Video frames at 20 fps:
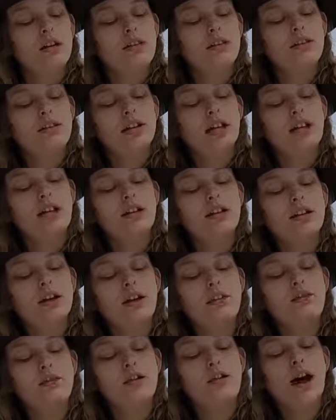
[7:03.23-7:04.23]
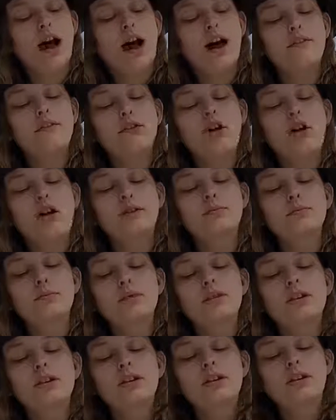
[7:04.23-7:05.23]
Then if you have
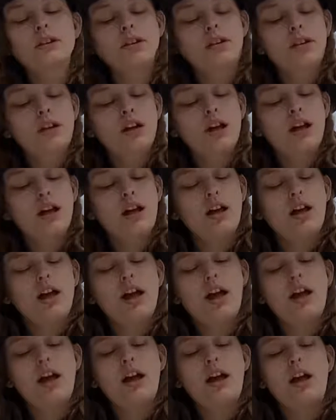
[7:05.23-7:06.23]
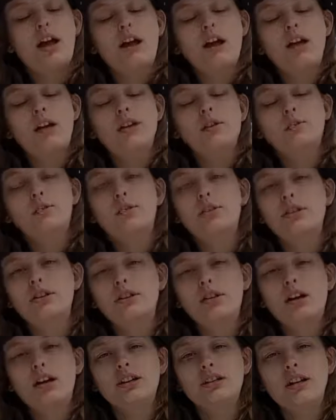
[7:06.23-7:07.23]
cardboard, put it
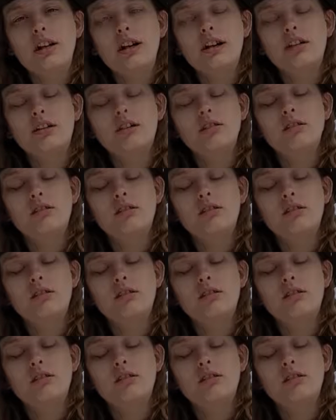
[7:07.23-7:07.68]
on there.